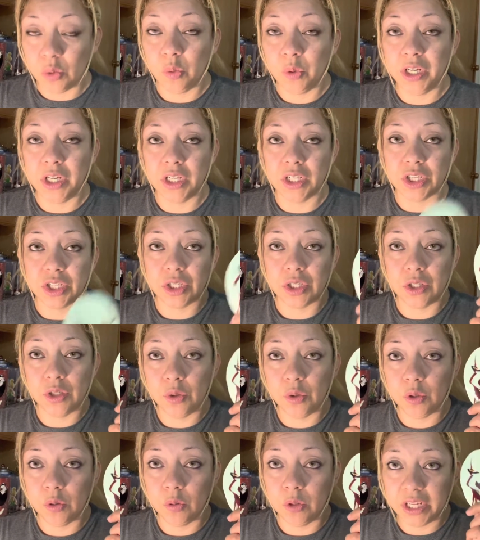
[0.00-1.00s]

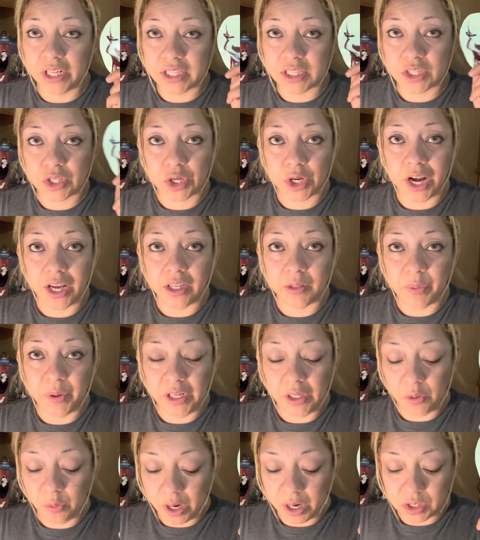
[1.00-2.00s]
let's try
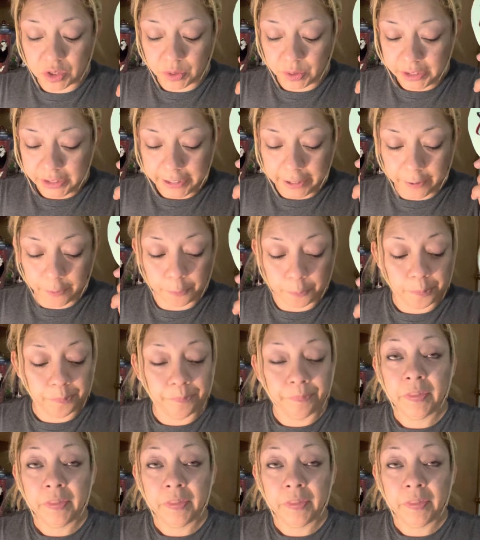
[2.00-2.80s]
Pennywise right now.